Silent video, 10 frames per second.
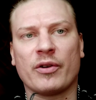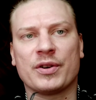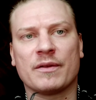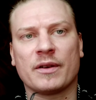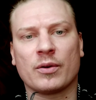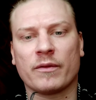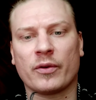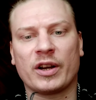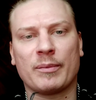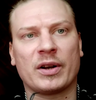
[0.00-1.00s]
very difficult
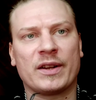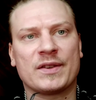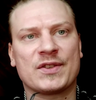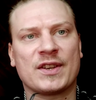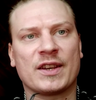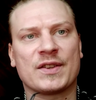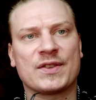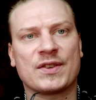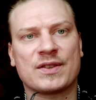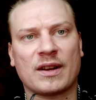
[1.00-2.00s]
for anybody to stay
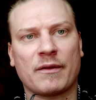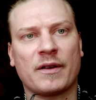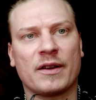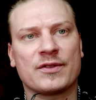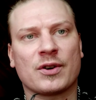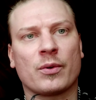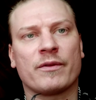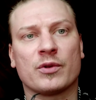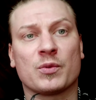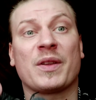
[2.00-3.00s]
consistent at 5-star reviews